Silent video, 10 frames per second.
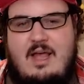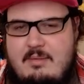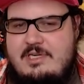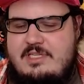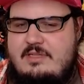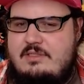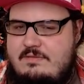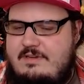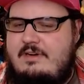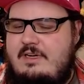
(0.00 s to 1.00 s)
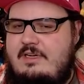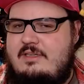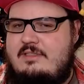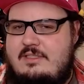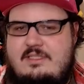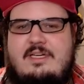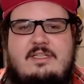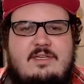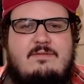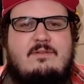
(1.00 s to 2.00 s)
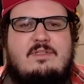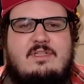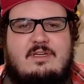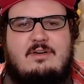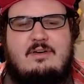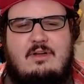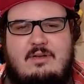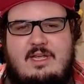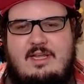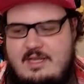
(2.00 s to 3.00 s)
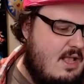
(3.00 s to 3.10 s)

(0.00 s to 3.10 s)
I'm going to say there's a very distinct difference there, okay?